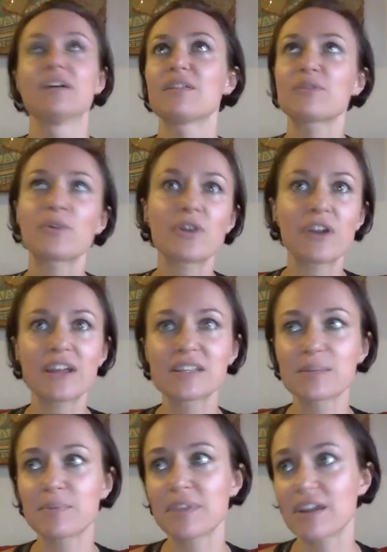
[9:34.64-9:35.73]
throwing our hands
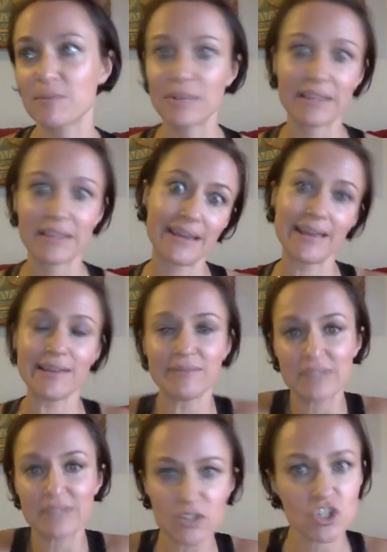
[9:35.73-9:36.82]
up in the air and being like, oh,
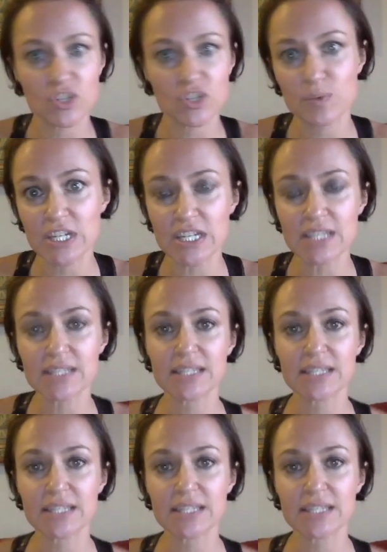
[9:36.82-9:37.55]
well, it's just what it is.